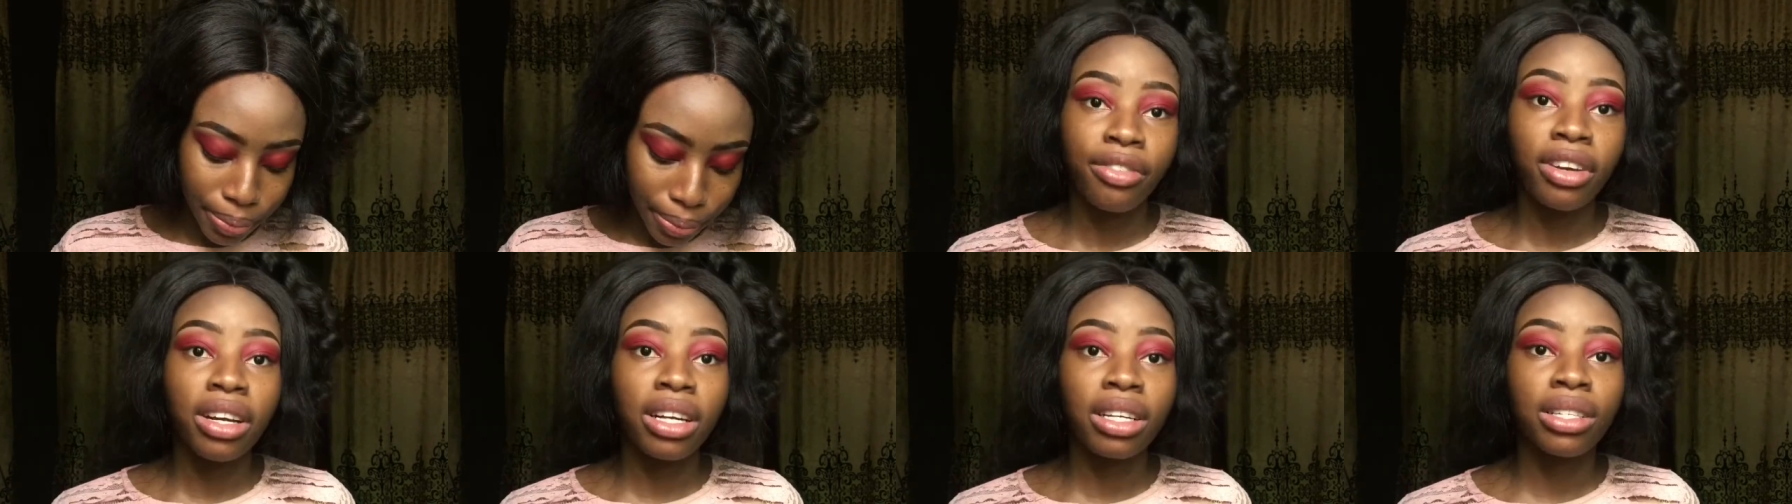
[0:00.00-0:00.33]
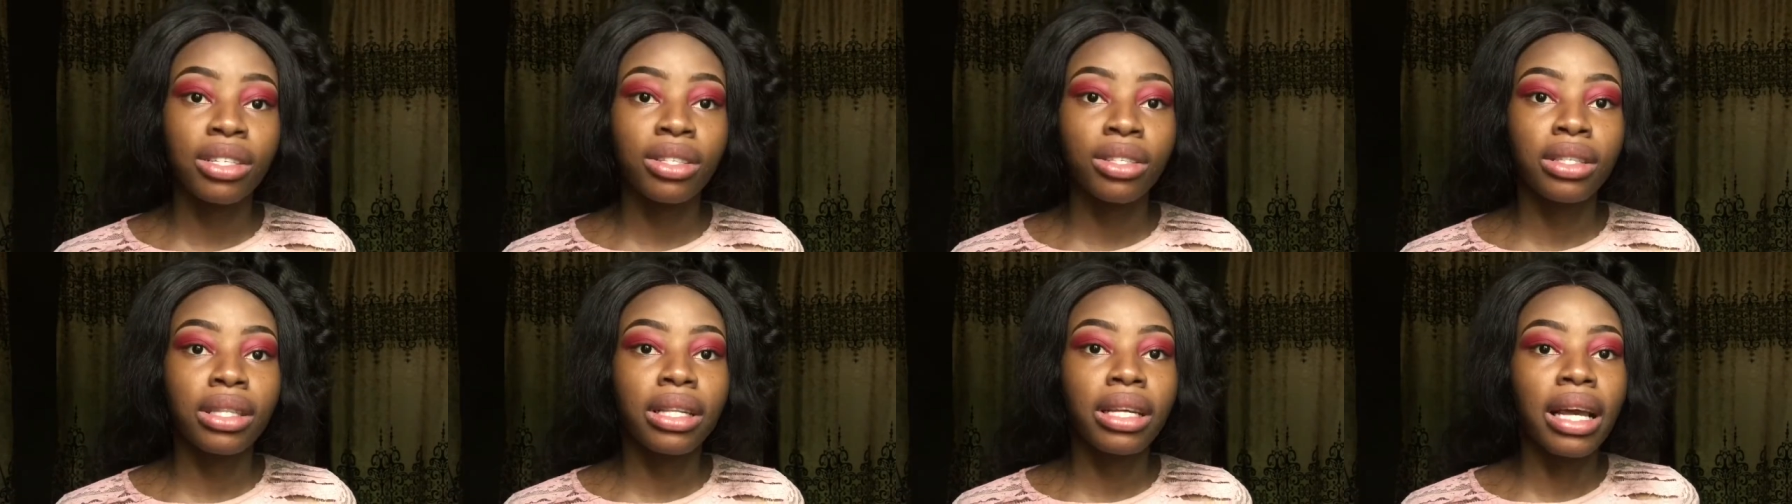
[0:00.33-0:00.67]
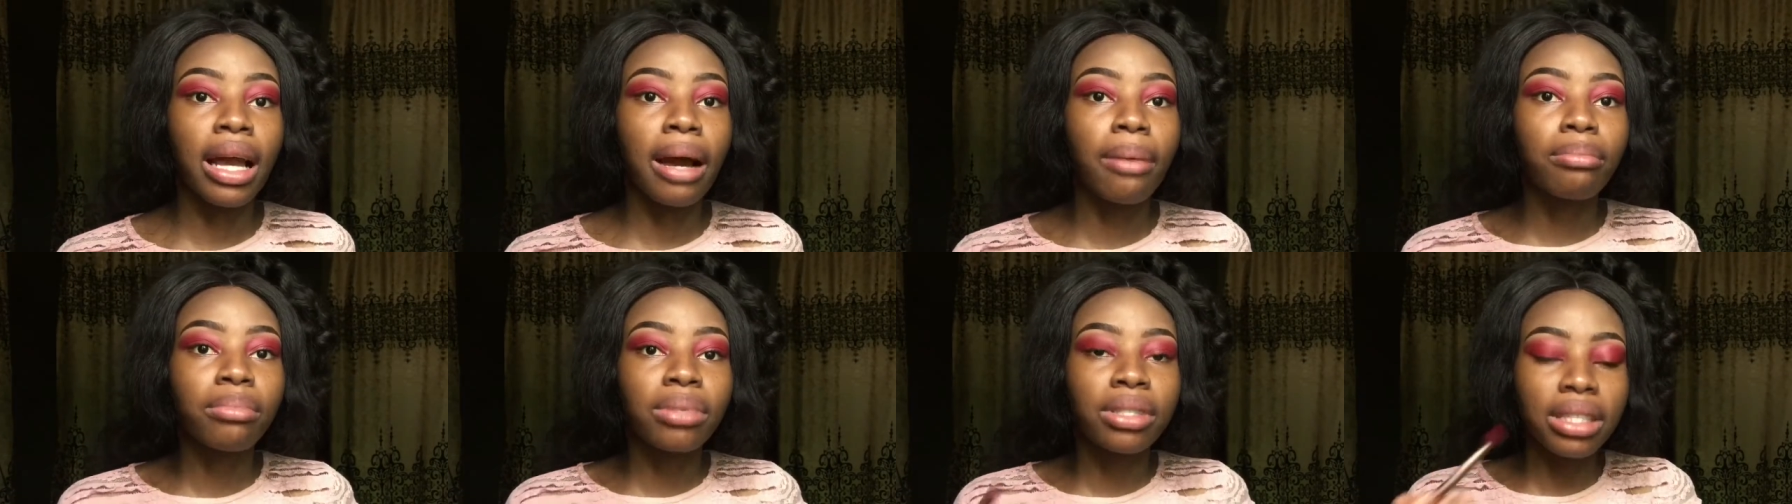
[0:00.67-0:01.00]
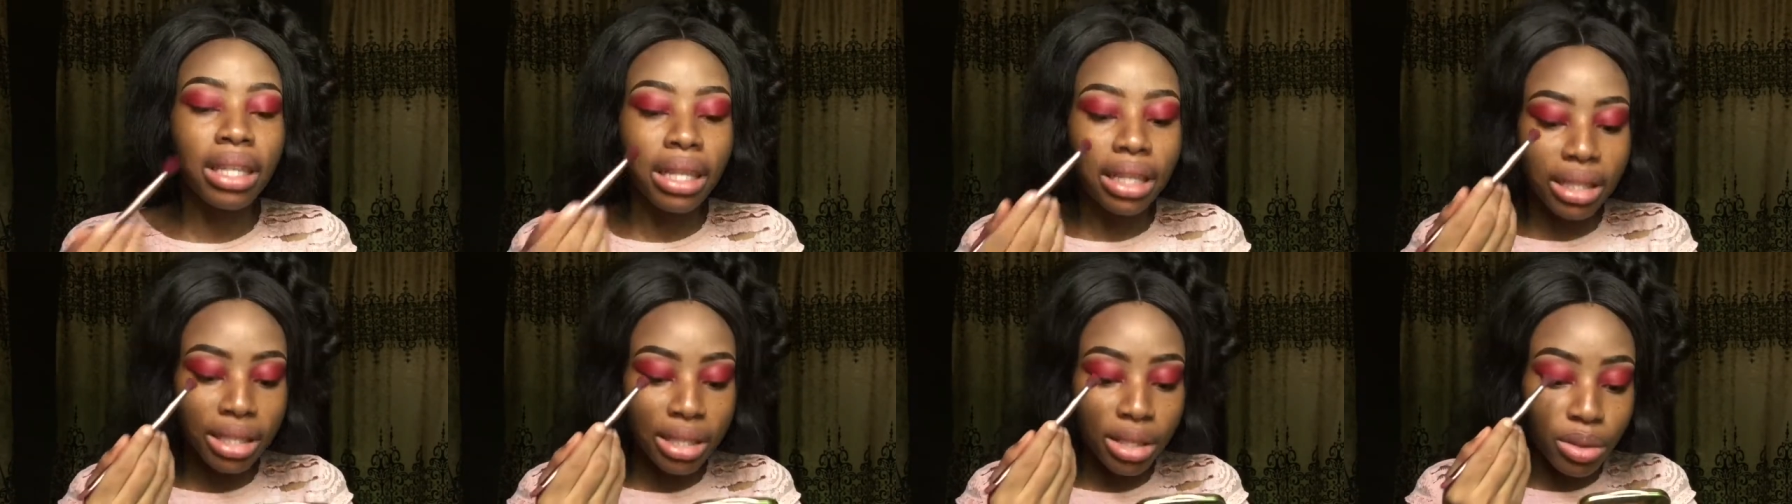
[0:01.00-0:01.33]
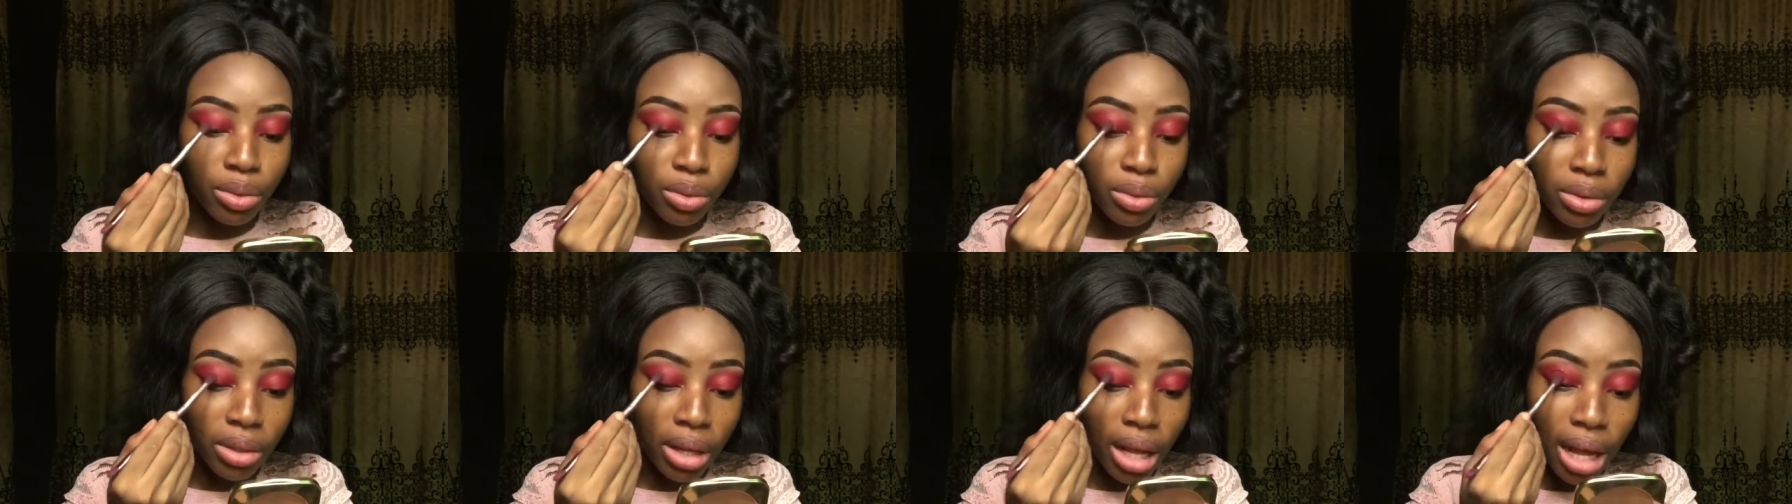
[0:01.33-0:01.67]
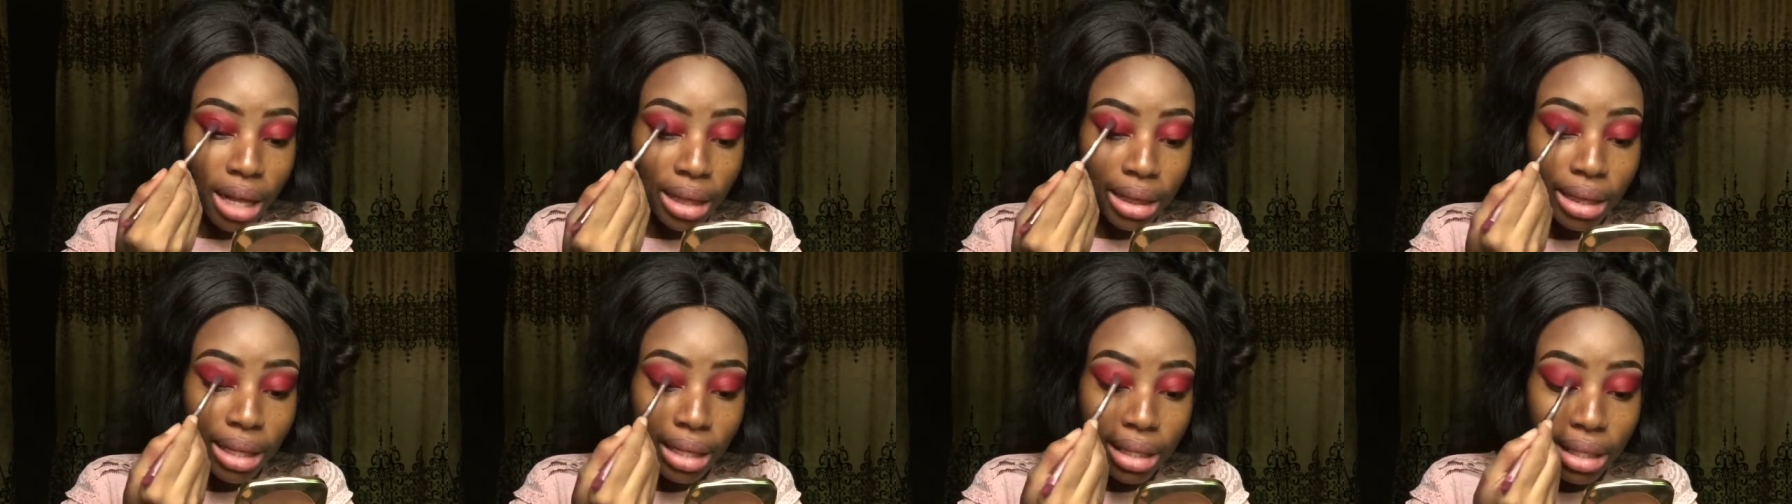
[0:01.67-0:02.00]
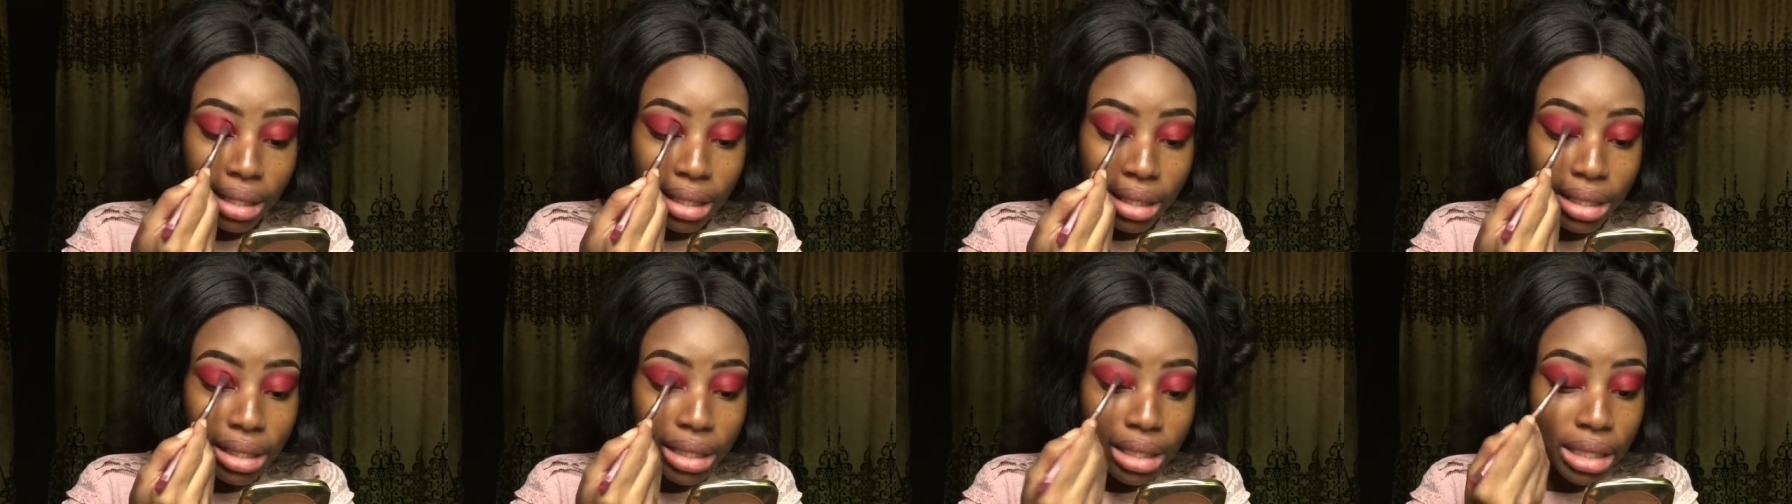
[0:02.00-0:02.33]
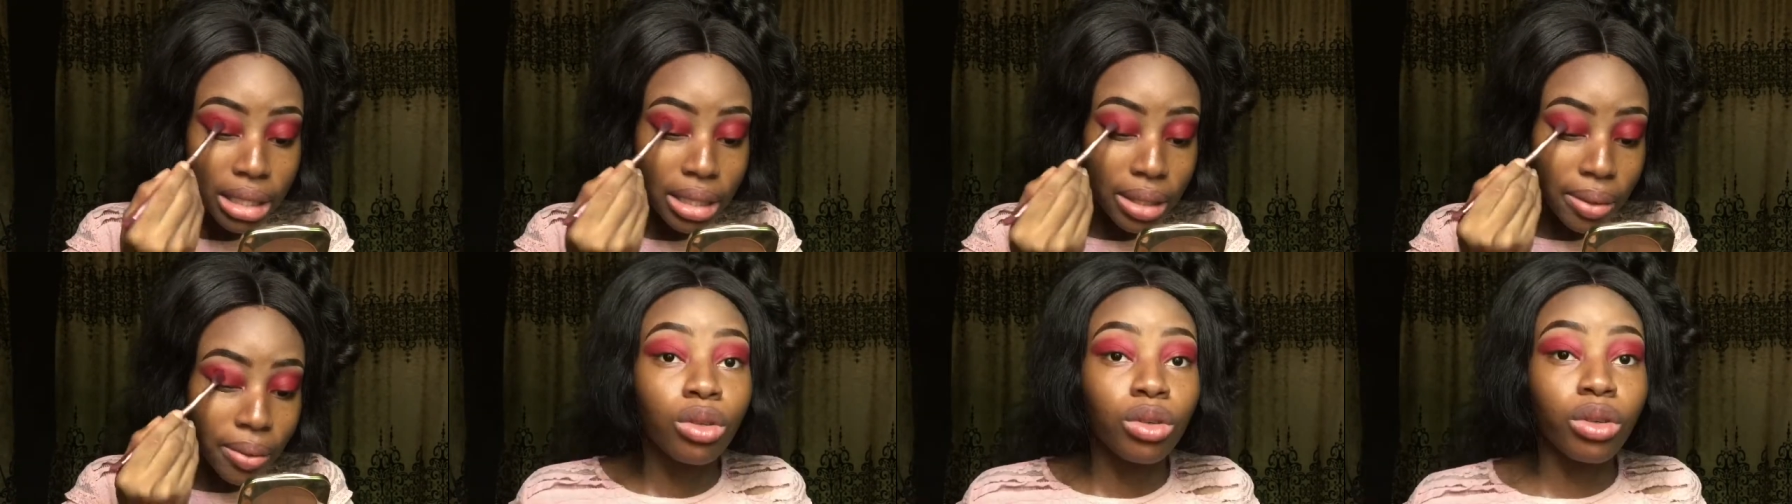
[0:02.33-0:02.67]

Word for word: Firstly, I'm starting at the lid,